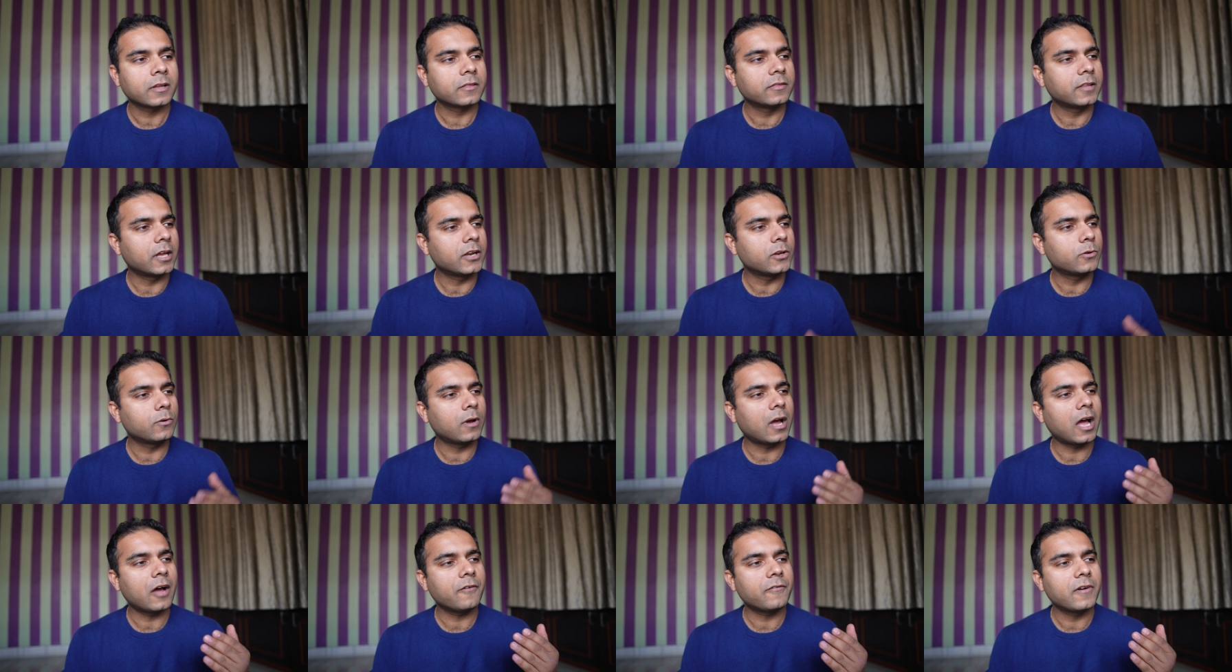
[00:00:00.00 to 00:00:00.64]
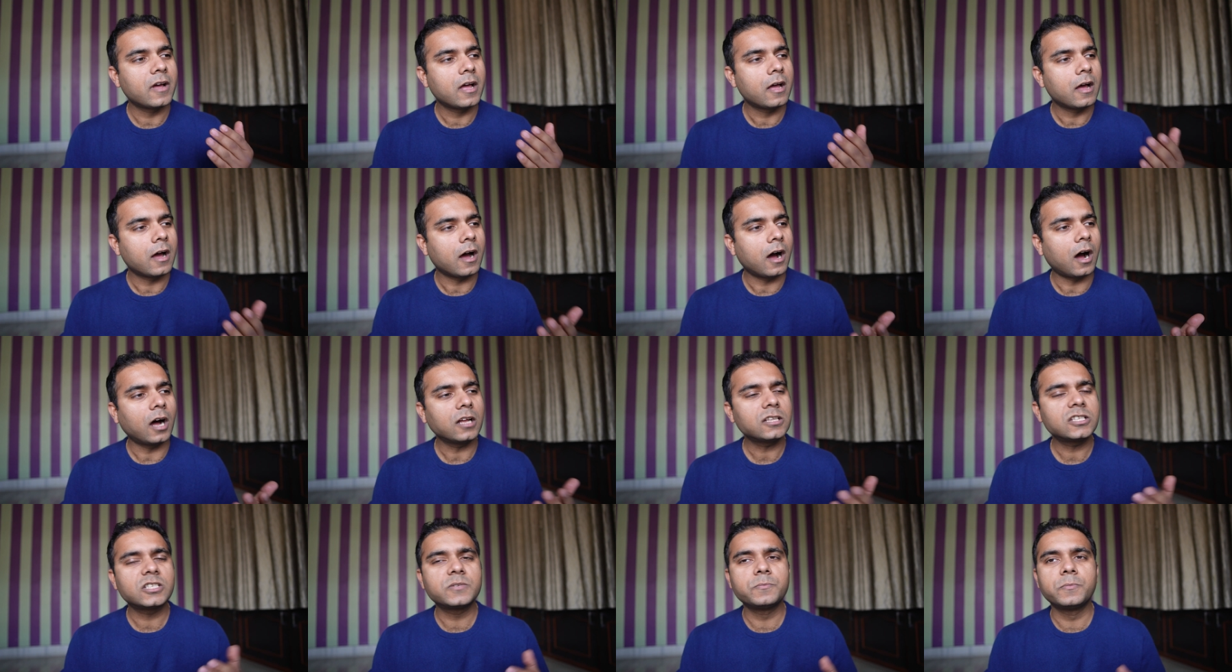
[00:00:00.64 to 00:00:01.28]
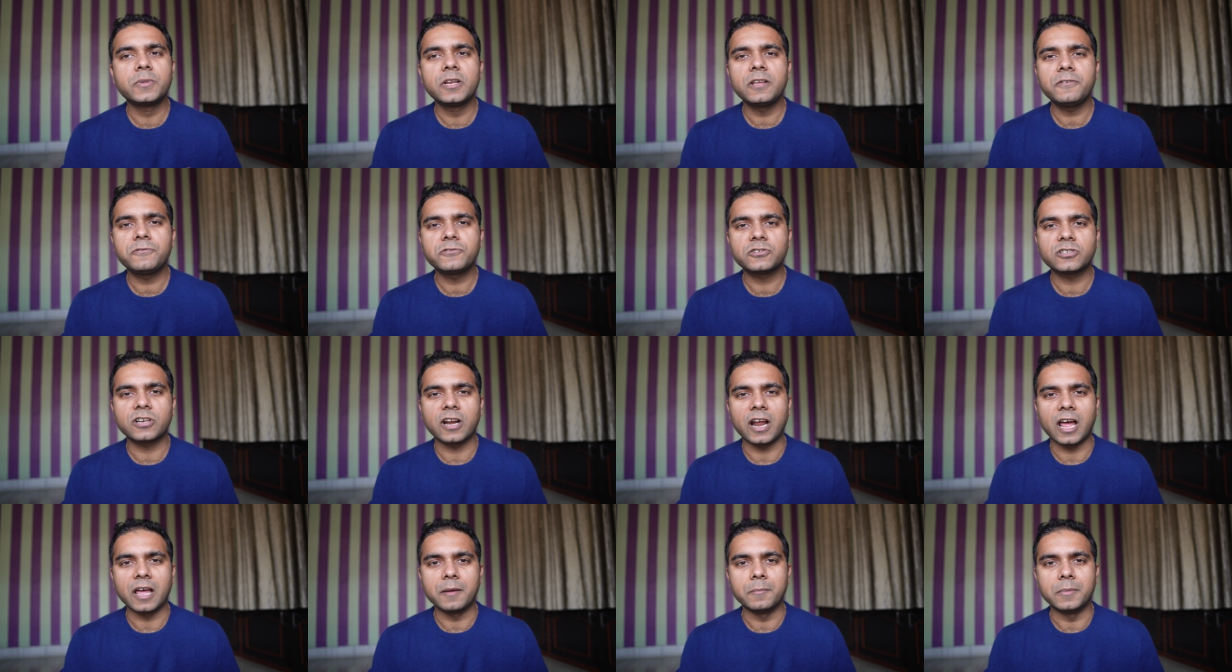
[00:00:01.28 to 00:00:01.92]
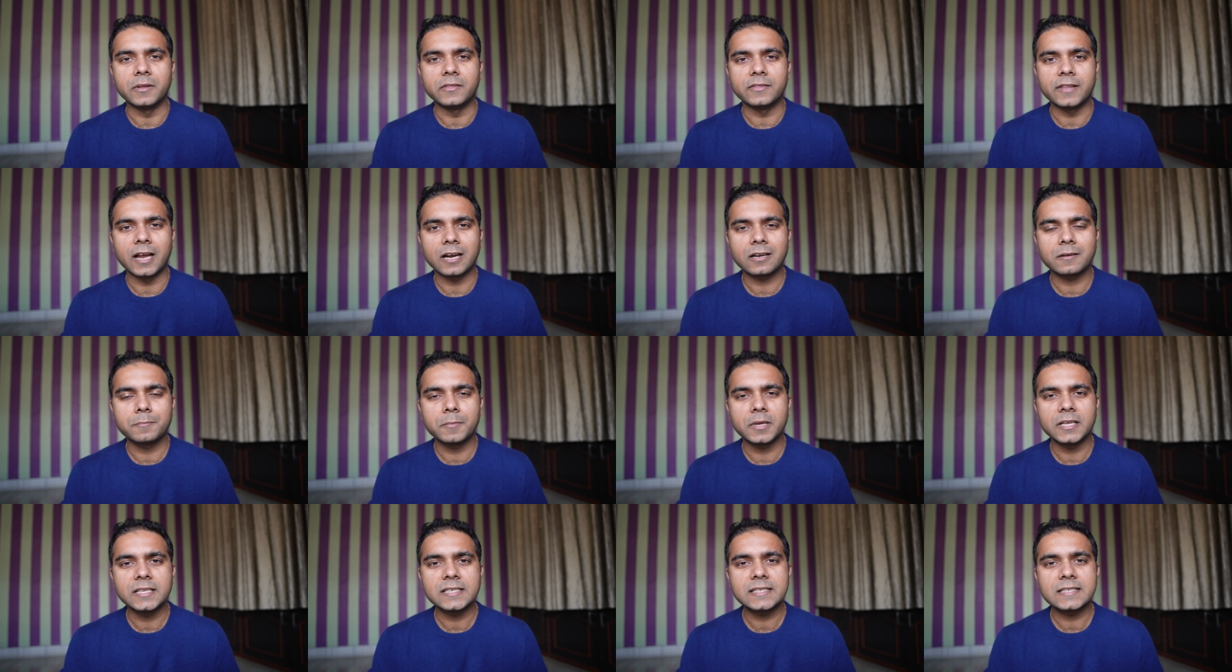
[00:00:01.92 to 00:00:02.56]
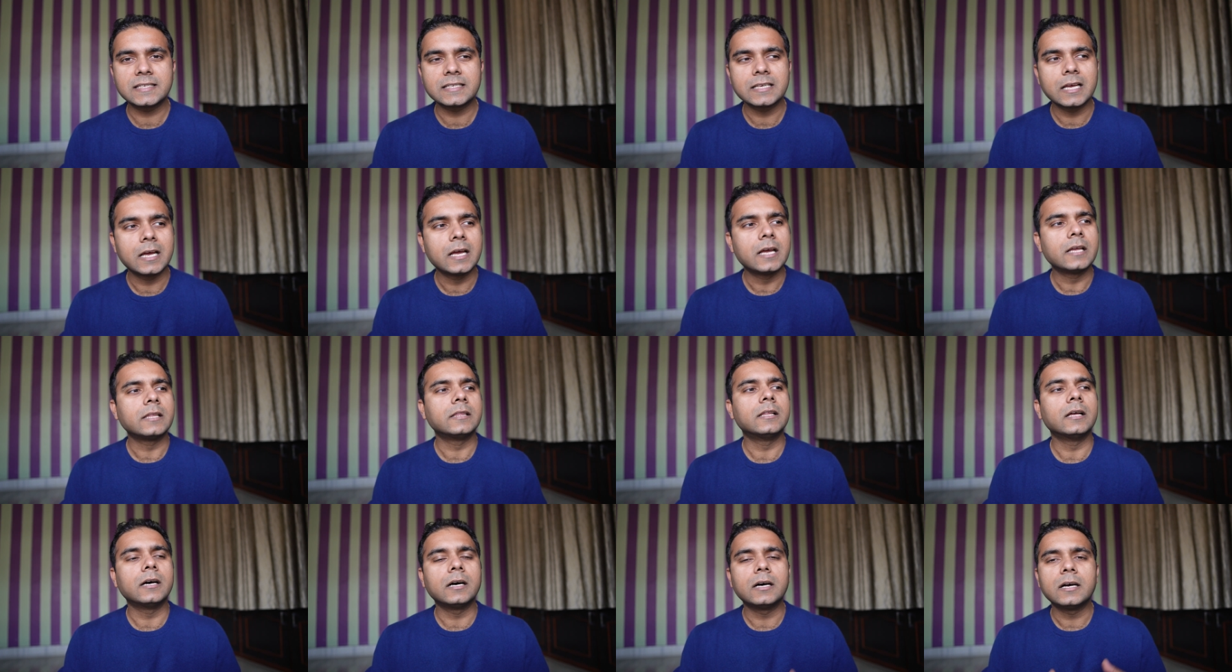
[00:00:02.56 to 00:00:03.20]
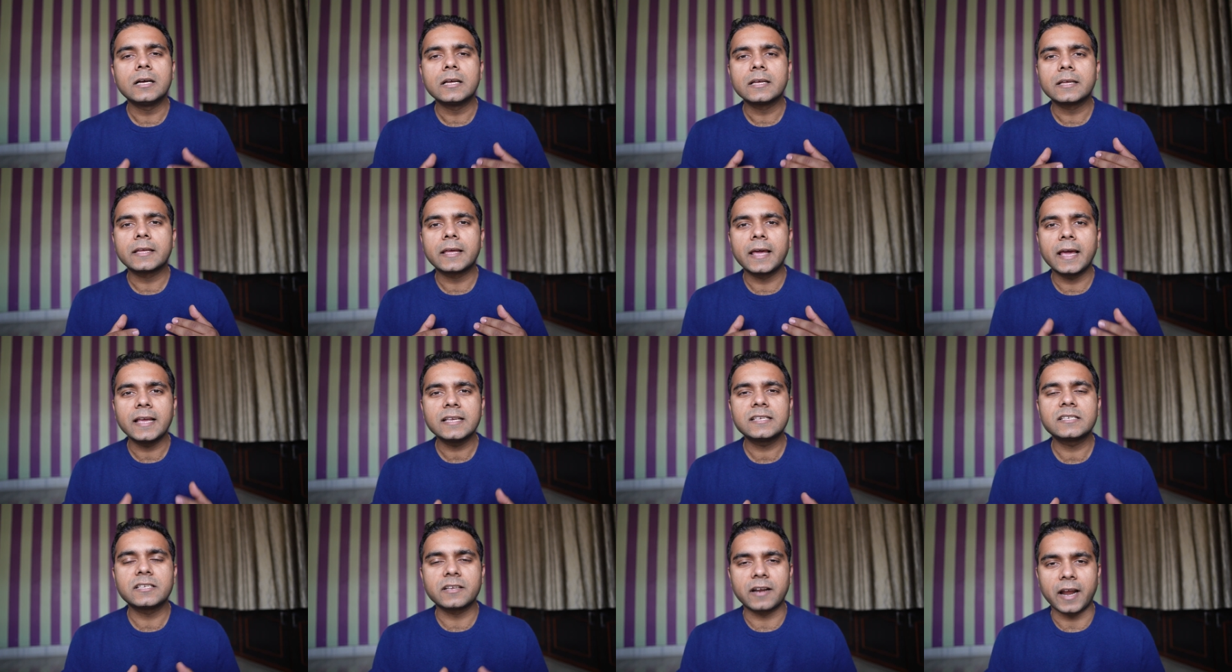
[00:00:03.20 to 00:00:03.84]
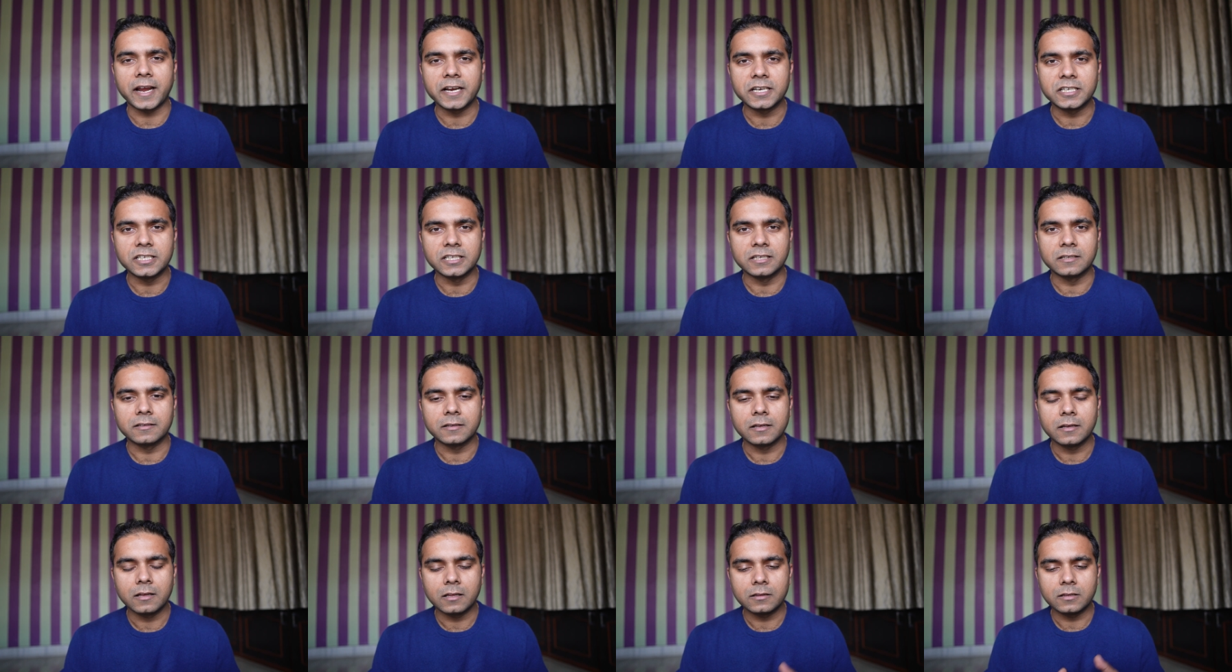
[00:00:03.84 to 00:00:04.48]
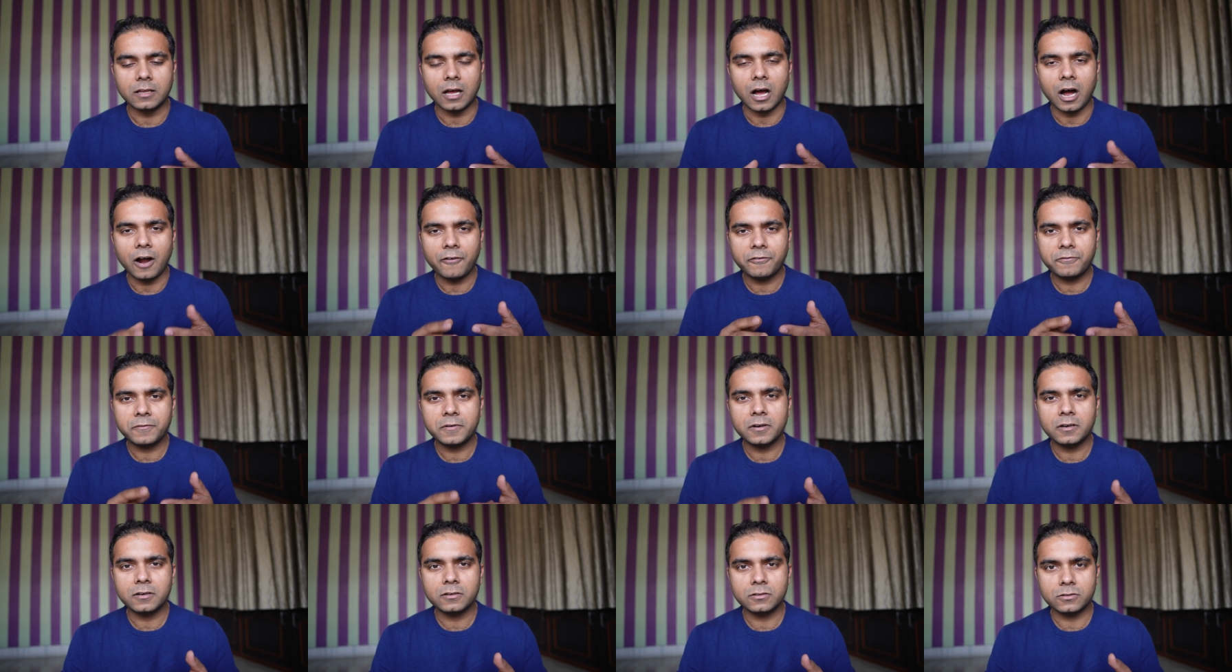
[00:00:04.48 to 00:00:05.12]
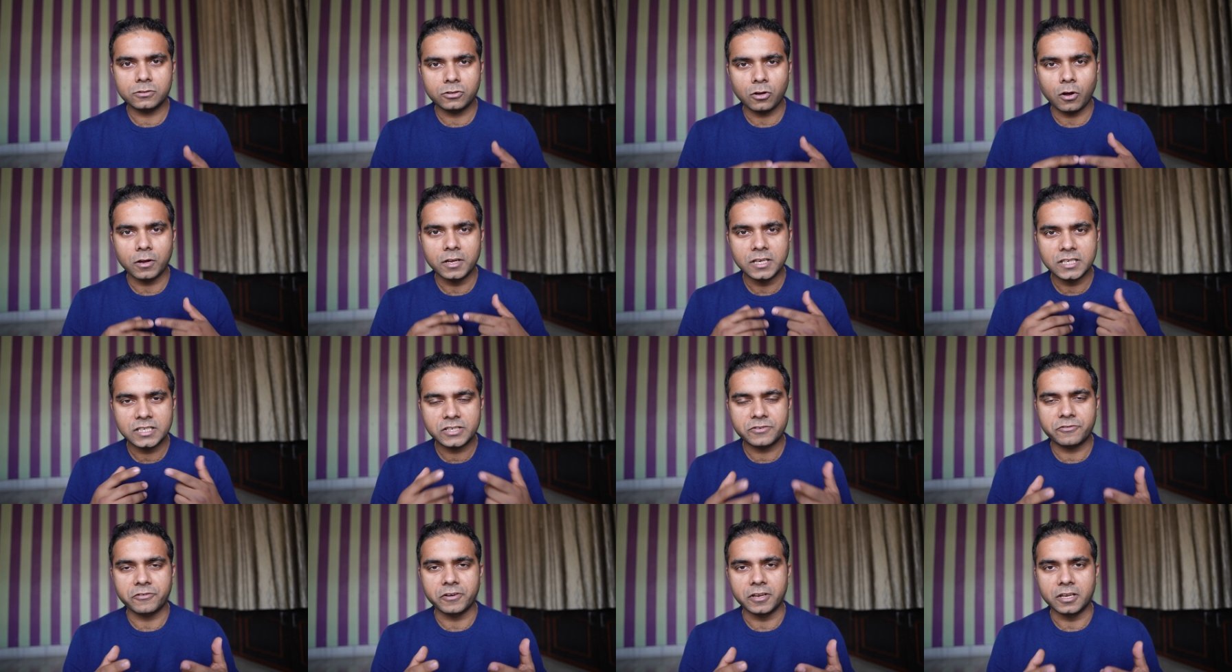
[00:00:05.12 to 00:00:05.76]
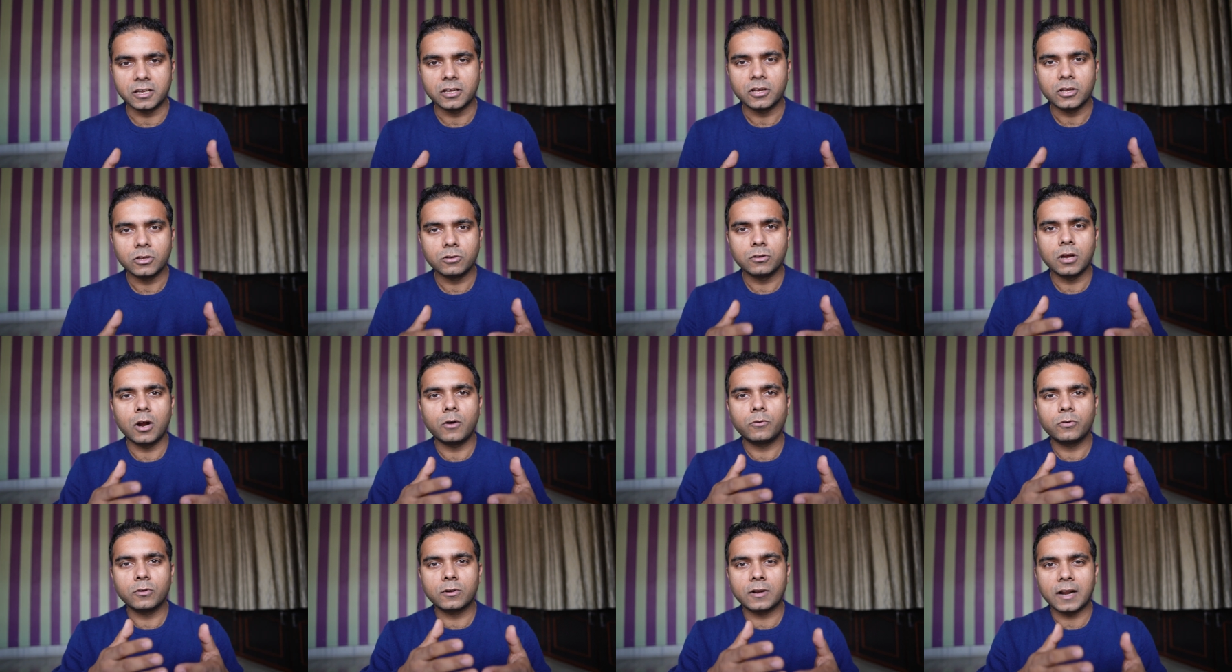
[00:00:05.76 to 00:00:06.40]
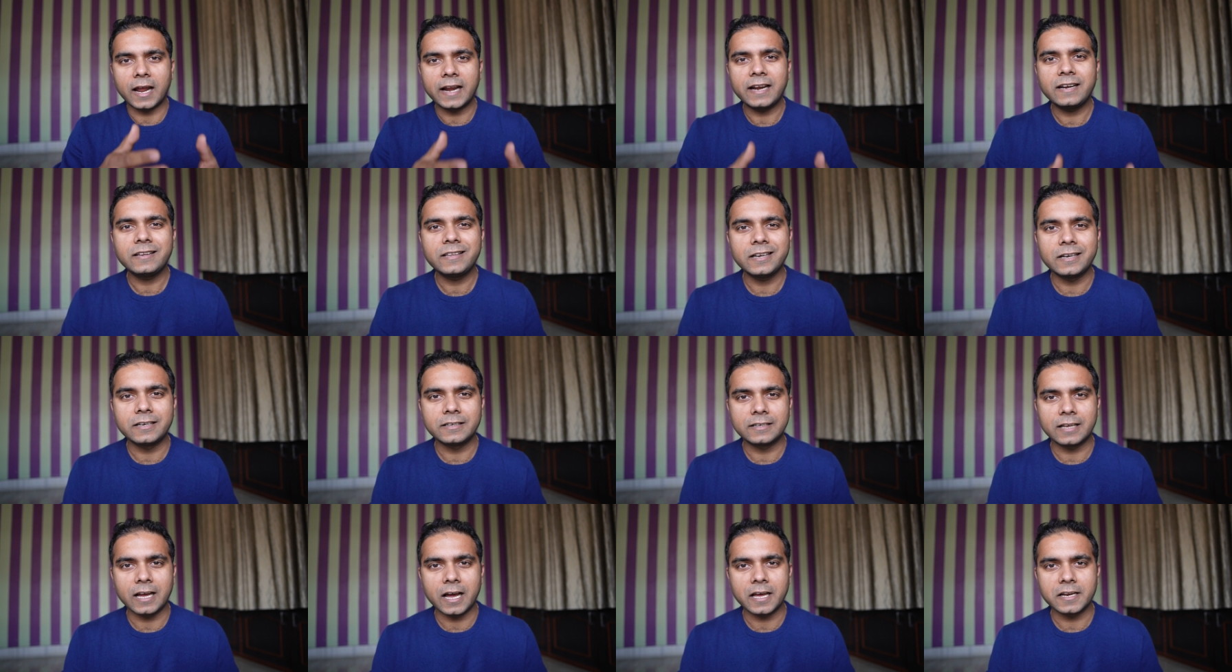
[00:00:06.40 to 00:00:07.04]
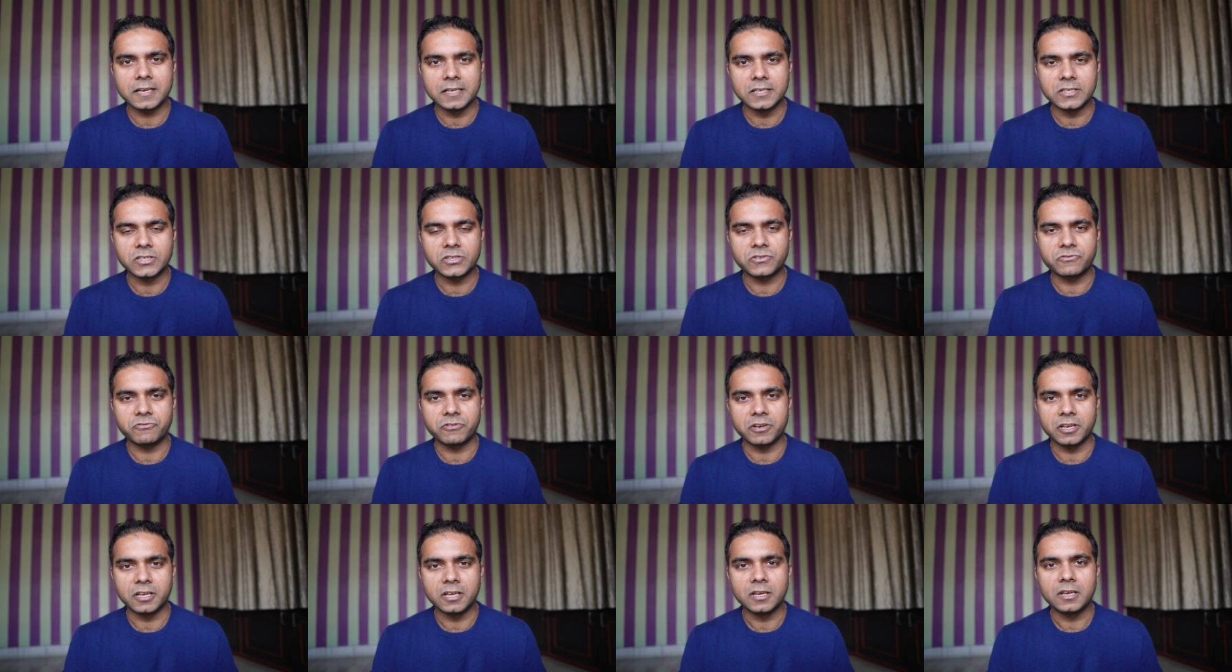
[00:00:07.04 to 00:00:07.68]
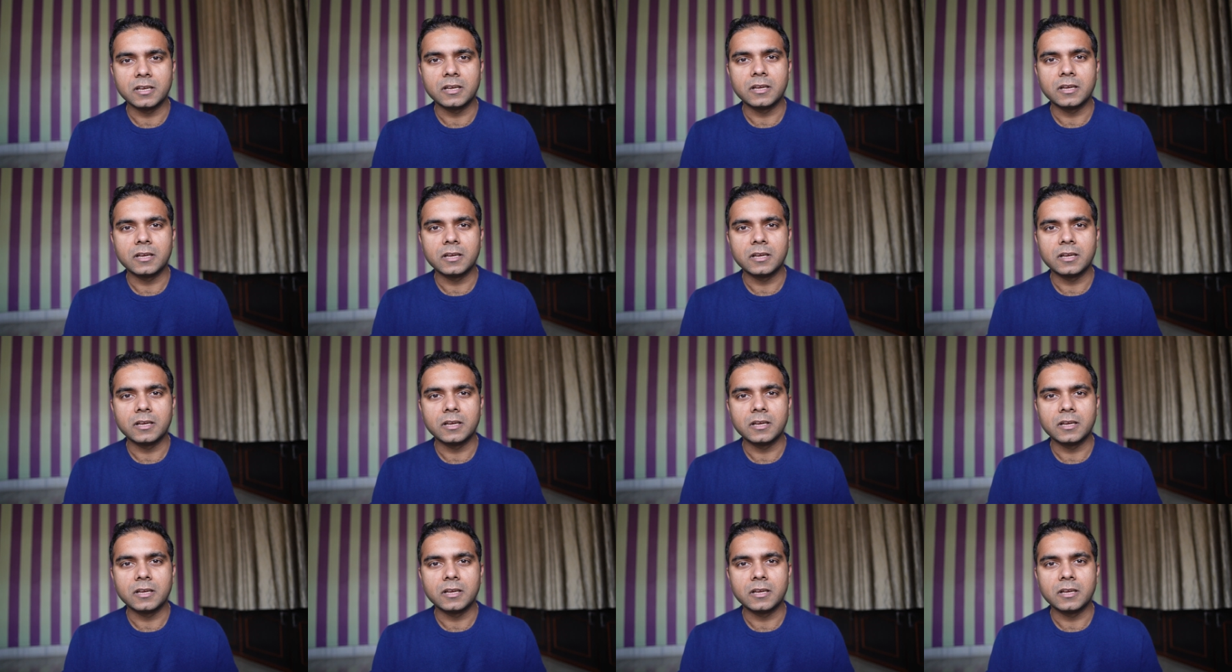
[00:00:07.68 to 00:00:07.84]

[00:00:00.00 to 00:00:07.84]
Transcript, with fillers: Then you have Arztbriefschreiben, that means the case writing. After your history, you have to write the entire history